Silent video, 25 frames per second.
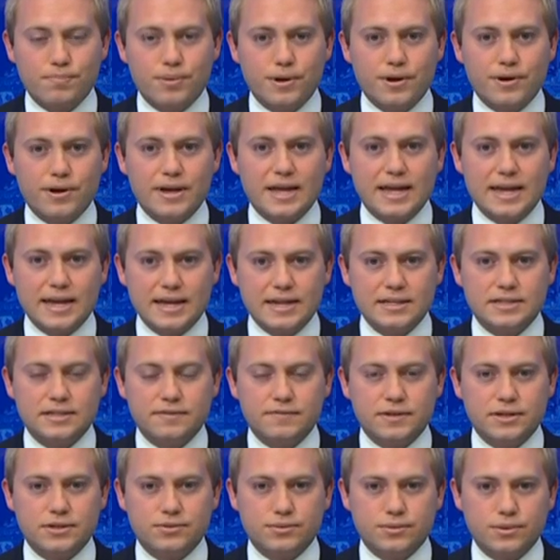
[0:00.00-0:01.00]
per
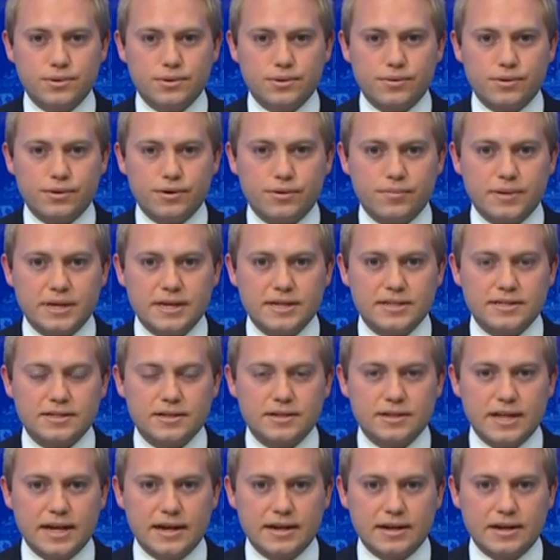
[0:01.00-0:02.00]
individual group. Here's the
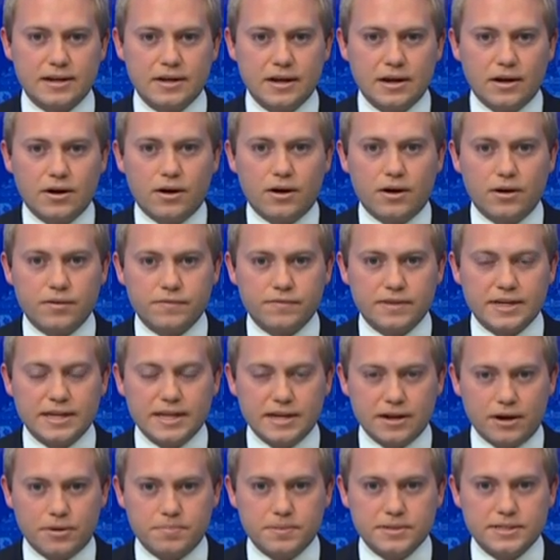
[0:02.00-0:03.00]
leader of the
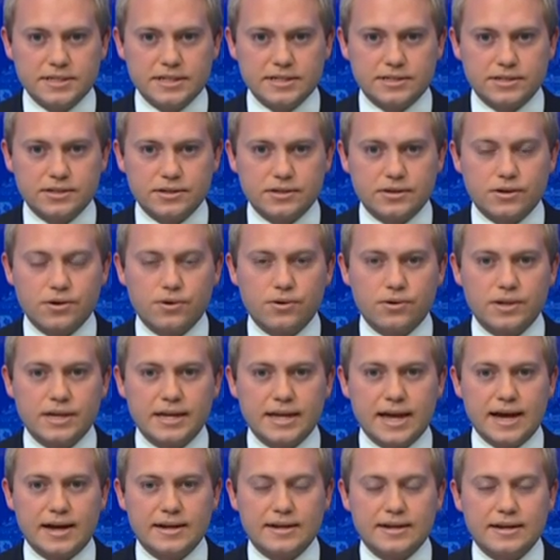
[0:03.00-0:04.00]
opposition calling
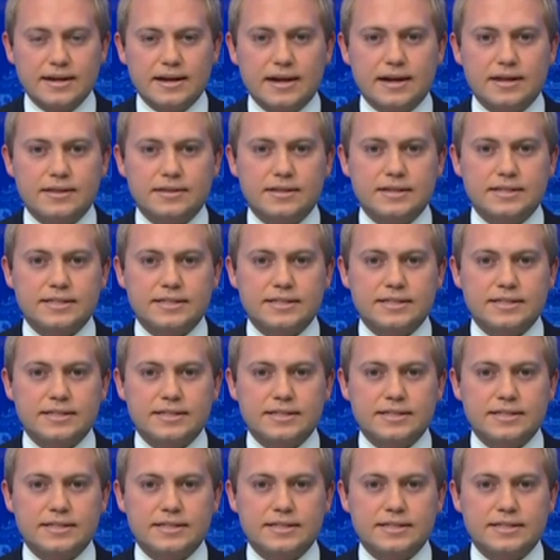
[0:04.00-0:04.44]
out uh, the